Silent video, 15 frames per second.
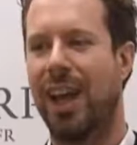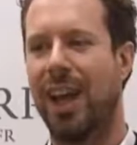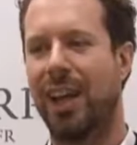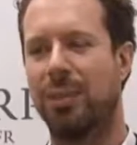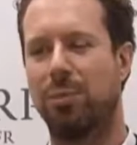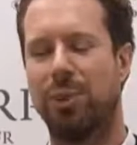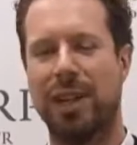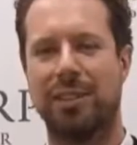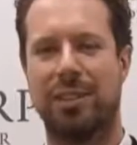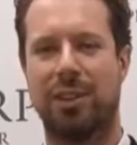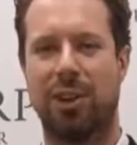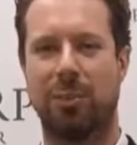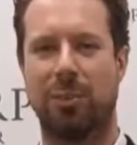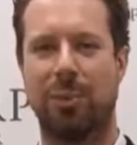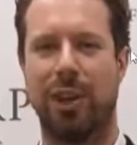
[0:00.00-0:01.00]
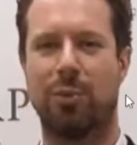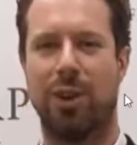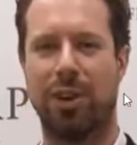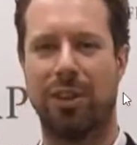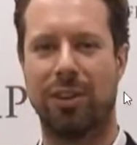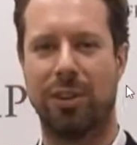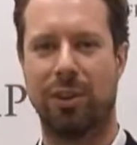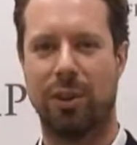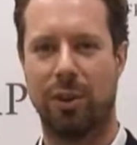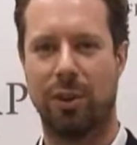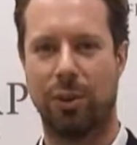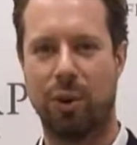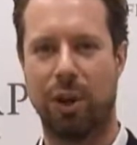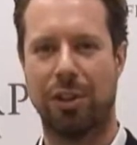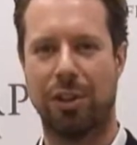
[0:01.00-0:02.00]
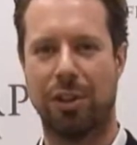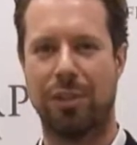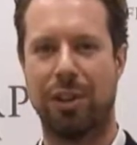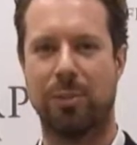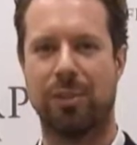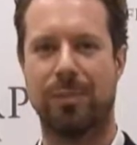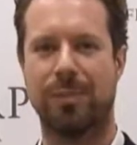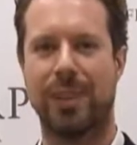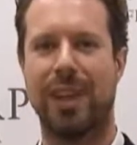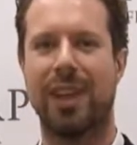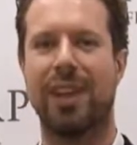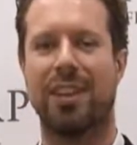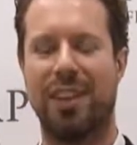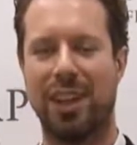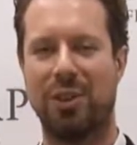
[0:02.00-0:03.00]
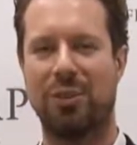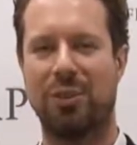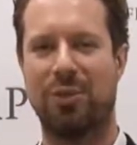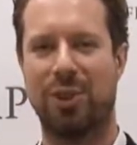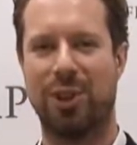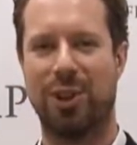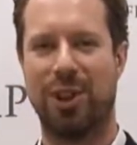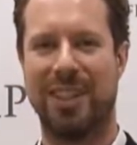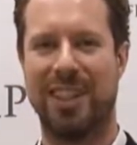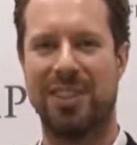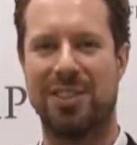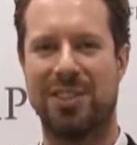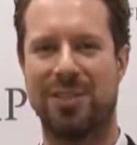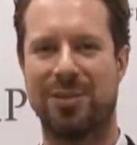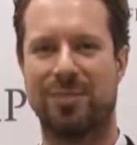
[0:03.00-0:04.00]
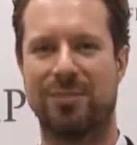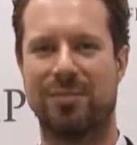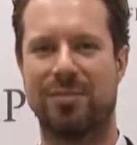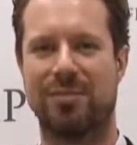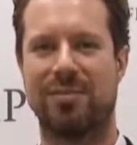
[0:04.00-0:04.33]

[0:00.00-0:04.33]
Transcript: and brainstorming workshops. Thank you for your attention.